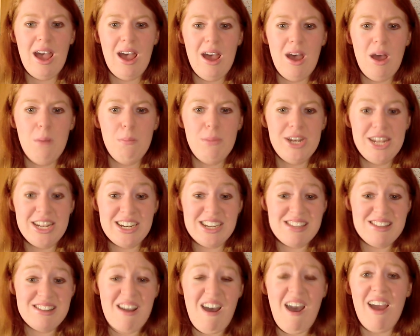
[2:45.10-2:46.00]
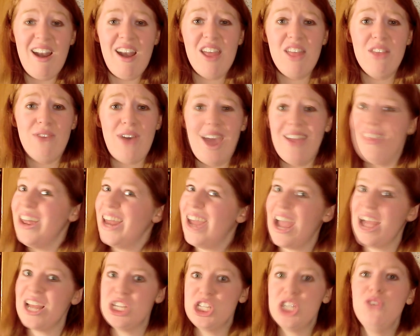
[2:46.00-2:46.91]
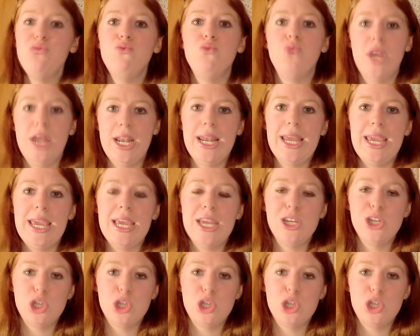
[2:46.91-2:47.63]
But it doesn't highlight the fact that I actually really